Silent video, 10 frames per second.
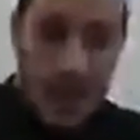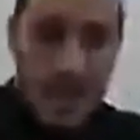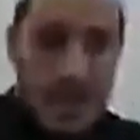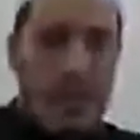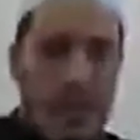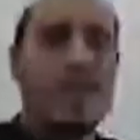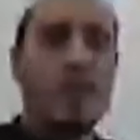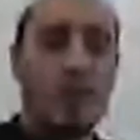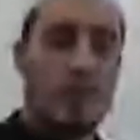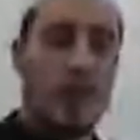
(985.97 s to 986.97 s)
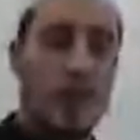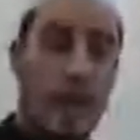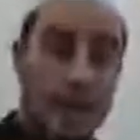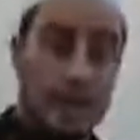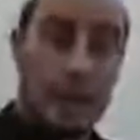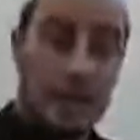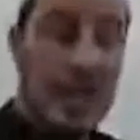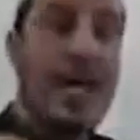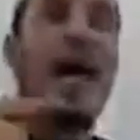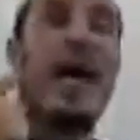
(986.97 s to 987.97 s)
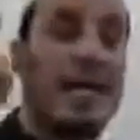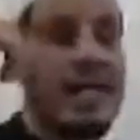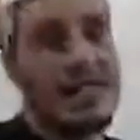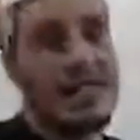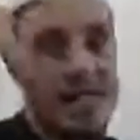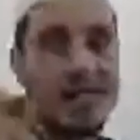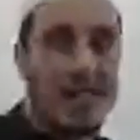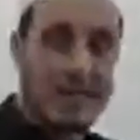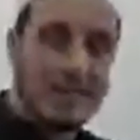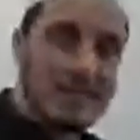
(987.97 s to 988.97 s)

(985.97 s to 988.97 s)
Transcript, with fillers: He's the messengers of Allah and the prophets, and he is the leader.